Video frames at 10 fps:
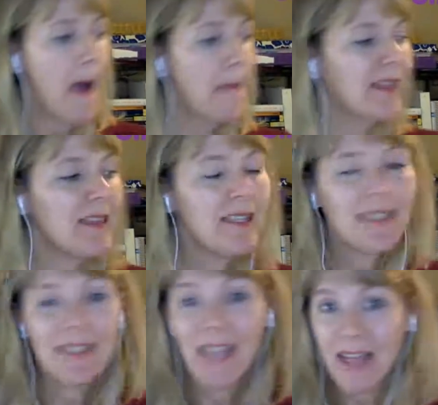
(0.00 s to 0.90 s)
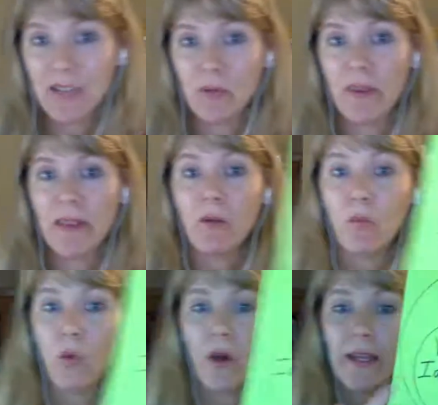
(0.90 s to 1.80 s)
but this text, when they're
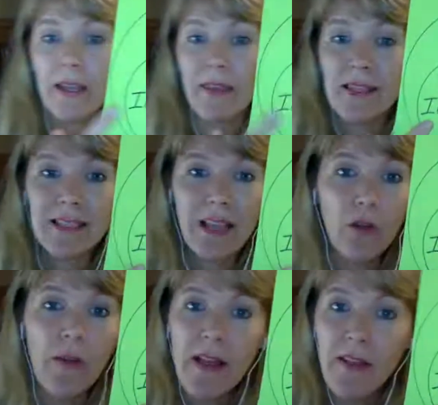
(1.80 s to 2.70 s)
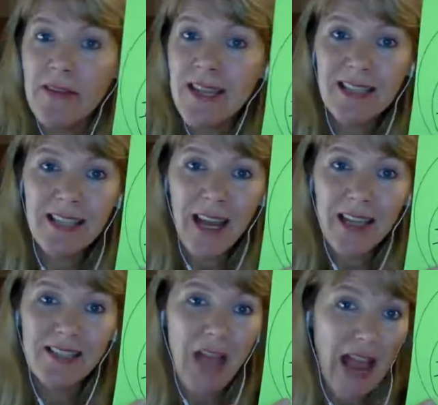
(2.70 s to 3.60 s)
working at this level, these
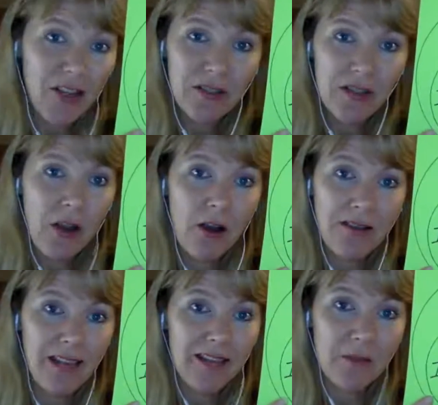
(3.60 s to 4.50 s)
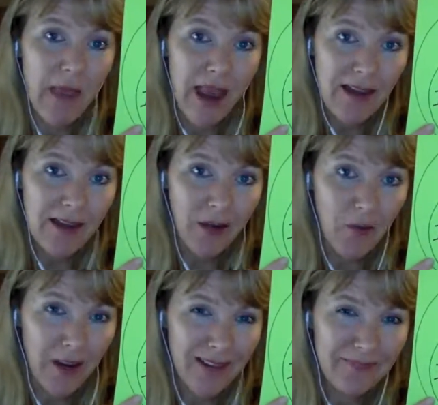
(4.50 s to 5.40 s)
texts actually aren't that demanding,
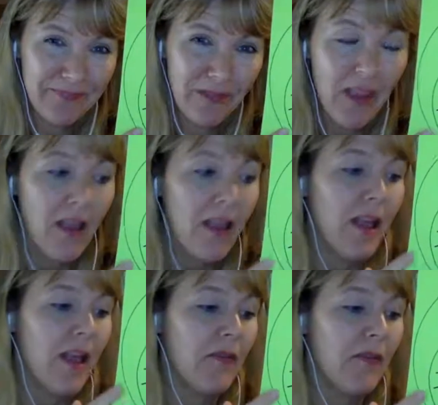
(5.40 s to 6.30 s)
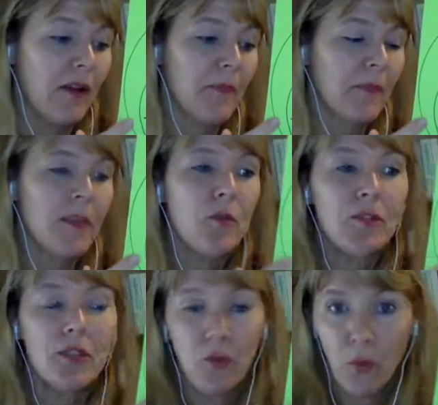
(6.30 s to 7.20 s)
right? If um, you were
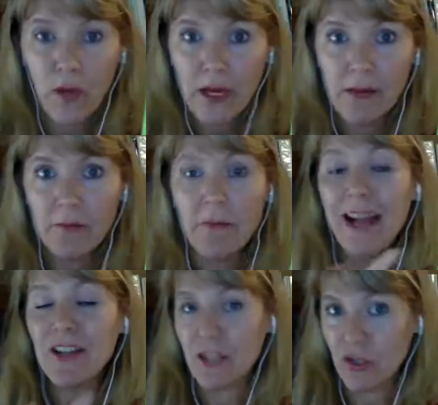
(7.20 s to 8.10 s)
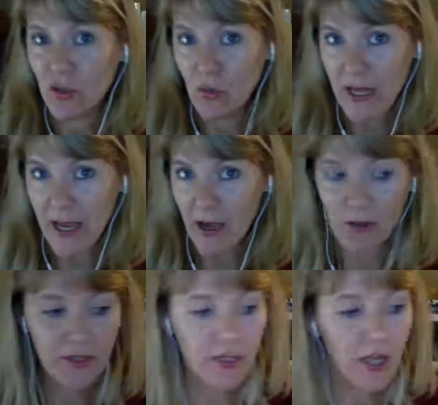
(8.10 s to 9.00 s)
to read Magic Tree
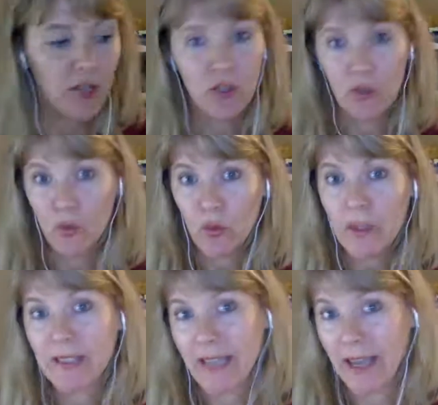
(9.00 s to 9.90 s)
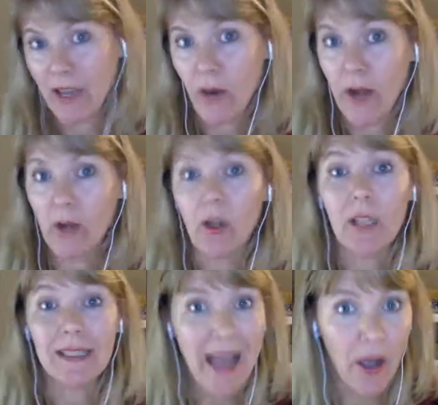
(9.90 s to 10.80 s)
House to a second grader
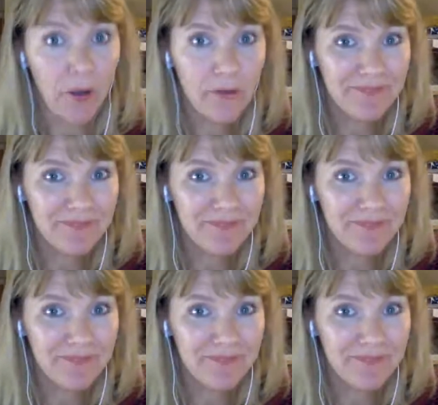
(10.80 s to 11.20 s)
aloud,